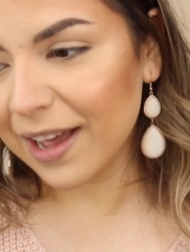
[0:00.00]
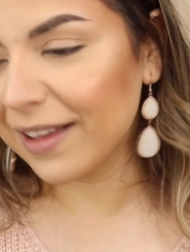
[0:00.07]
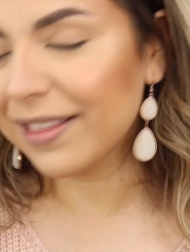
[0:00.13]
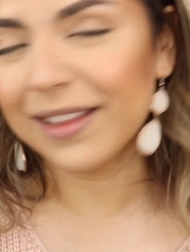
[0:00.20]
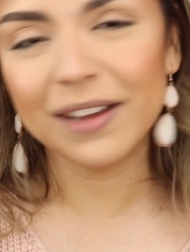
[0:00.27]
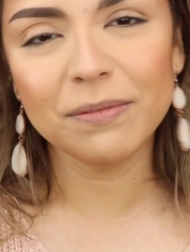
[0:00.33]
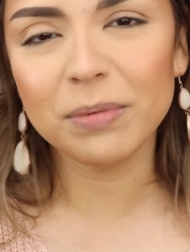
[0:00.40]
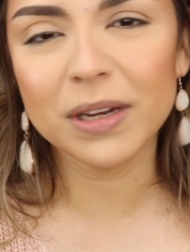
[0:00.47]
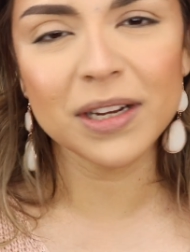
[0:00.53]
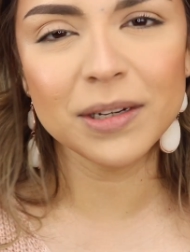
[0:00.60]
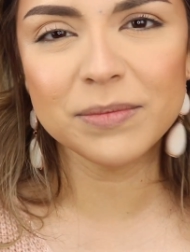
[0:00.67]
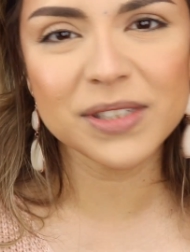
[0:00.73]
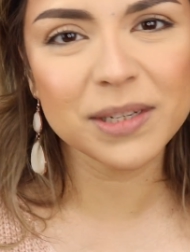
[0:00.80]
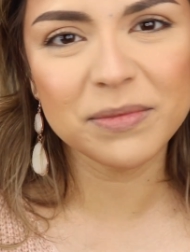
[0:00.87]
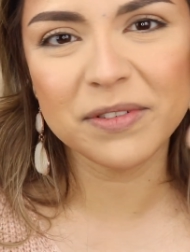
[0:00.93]
and they've
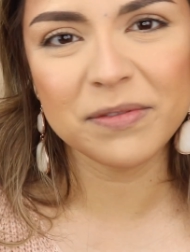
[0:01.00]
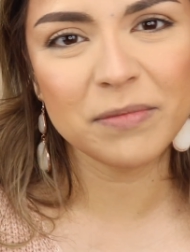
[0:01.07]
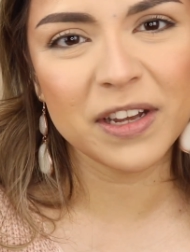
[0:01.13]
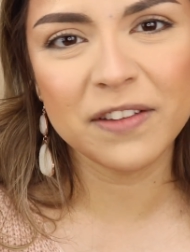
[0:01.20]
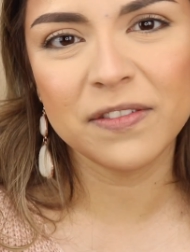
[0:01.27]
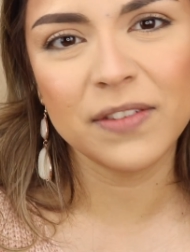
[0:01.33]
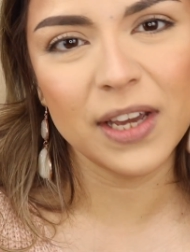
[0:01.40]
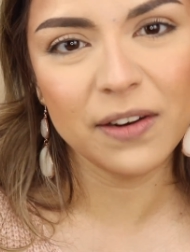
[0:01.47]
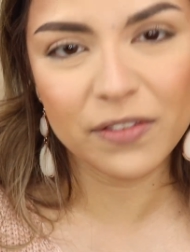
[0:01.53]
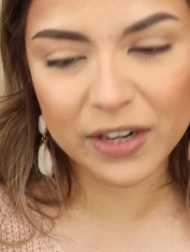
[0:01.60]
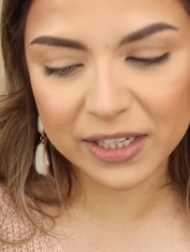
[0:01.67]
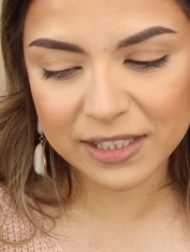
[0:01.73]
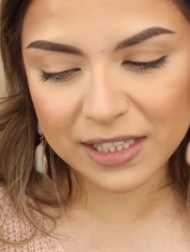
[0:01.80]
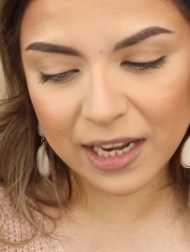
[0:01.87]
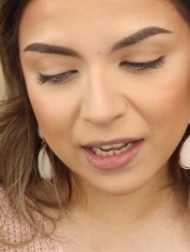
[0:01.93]
become some of my favorites.